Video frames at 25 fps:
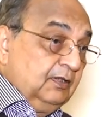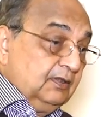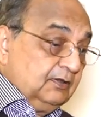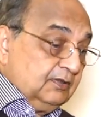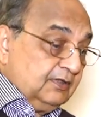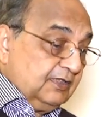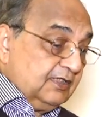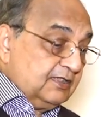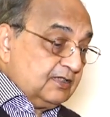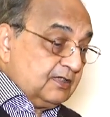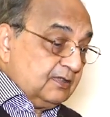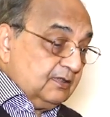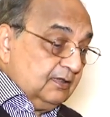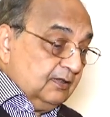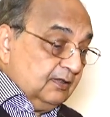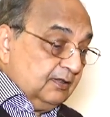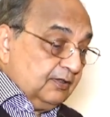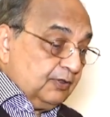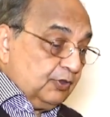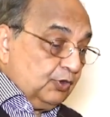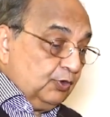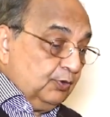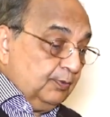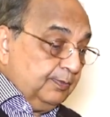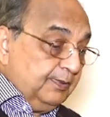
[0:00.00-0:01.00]
this
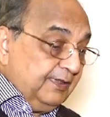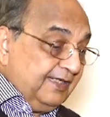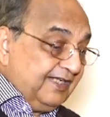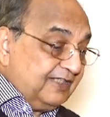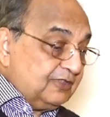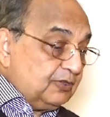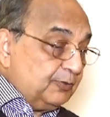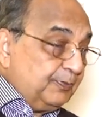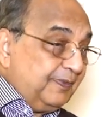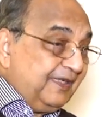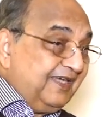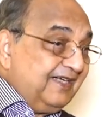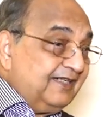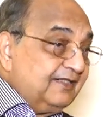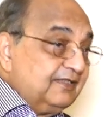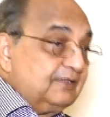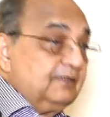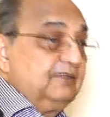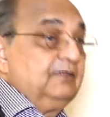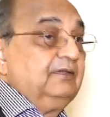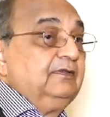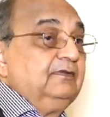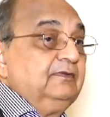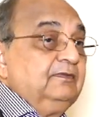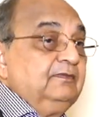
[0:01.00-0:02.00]
tube
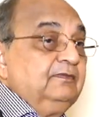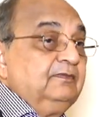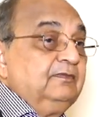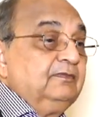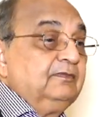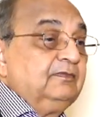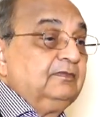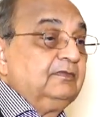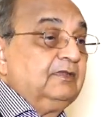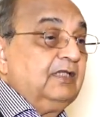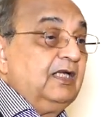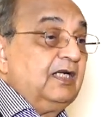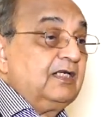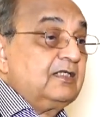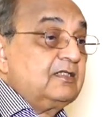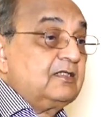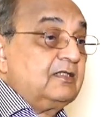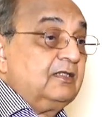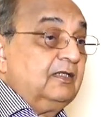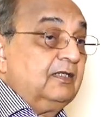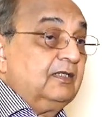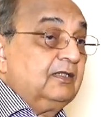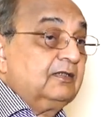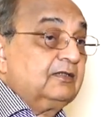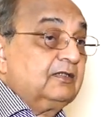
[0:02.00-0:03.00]
expands. That's
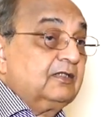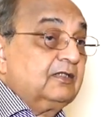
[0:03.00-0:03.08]
called the